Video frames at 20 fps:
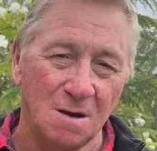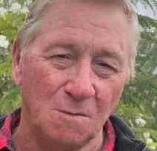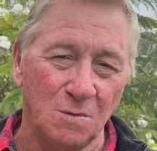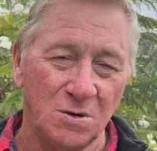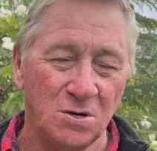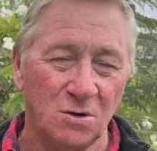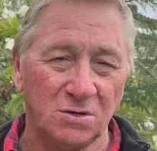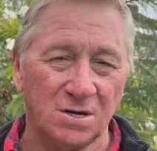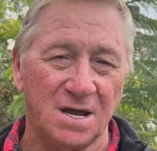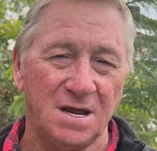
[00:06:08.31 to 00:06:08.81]
We're
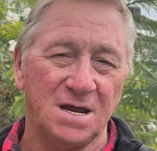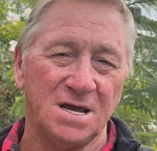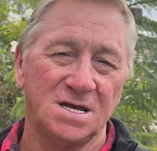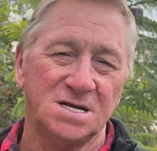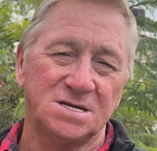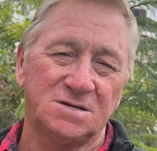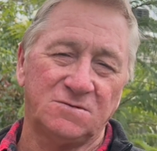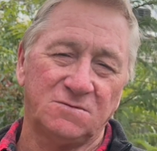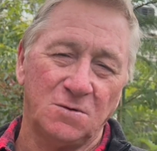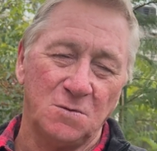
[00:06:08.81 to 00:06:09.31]
not getting
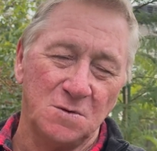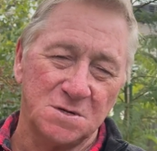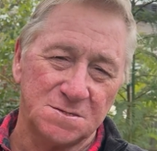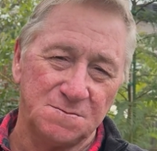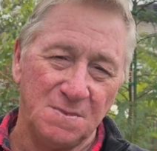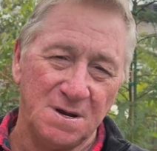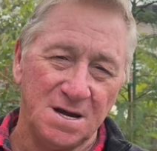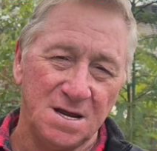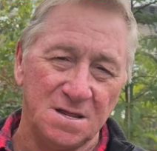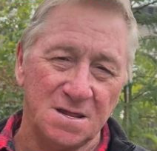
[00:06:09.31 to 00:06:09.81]
through as
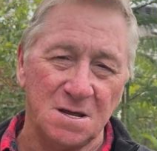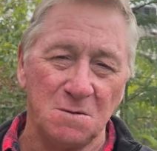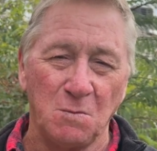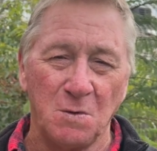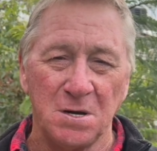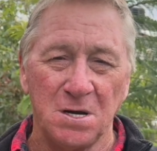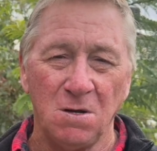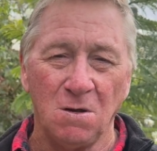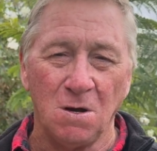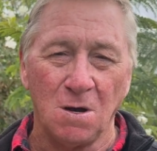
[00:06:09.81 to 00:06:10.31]
many that
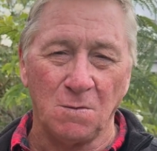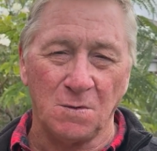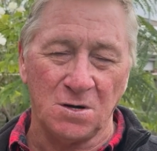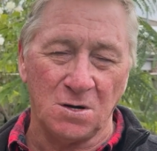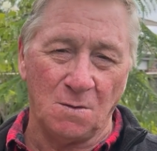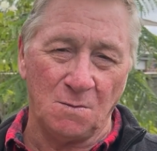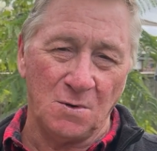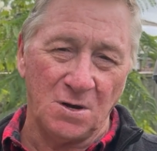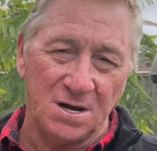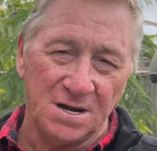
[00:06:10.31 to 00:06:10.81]
we'd like. We're
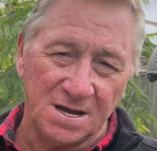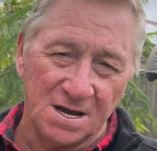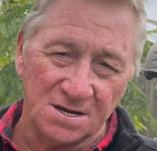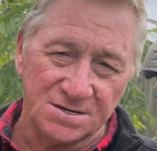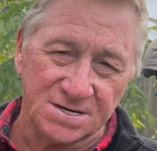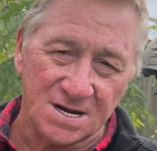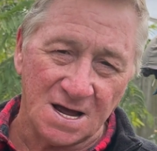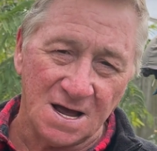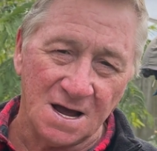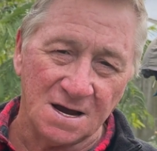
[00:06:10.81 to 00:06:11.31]
not meeting our
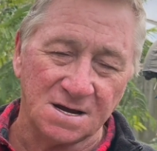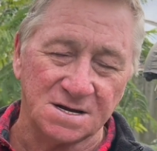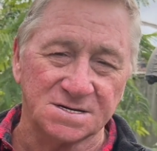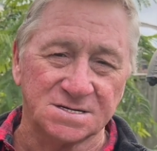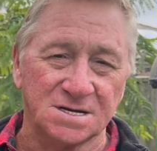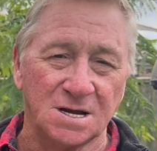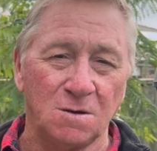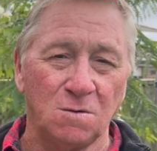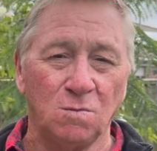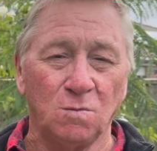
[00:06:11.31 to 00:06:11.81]
targets.
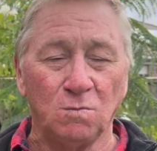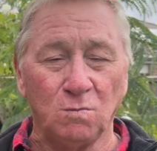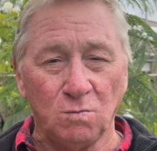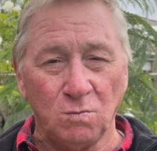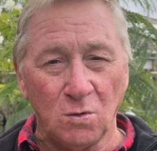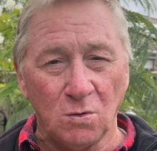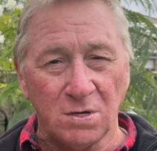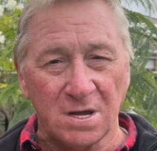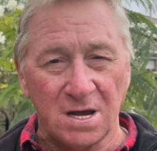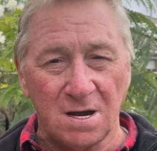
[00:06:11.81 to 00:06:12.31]
So
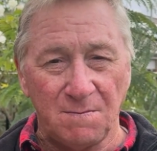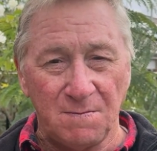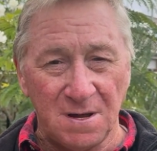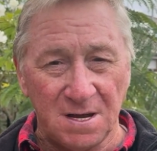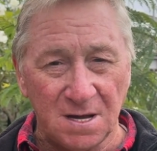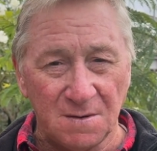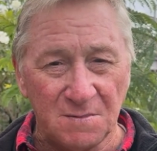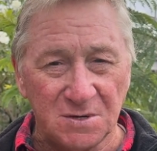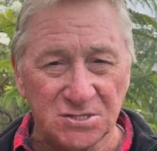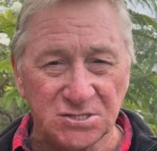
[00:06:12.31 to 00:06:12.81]
we'll get a
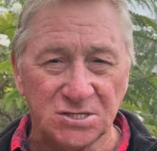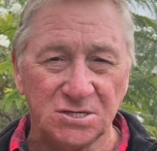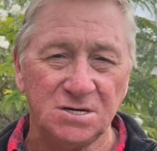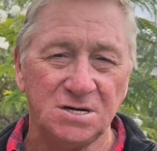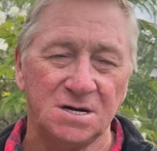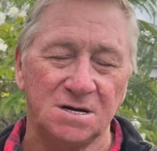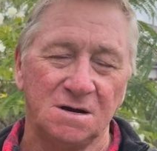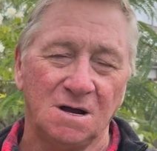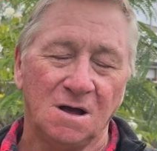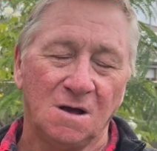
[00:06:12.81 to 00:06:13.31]
bigger
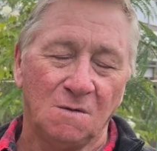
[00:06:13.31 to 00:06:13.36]
machine.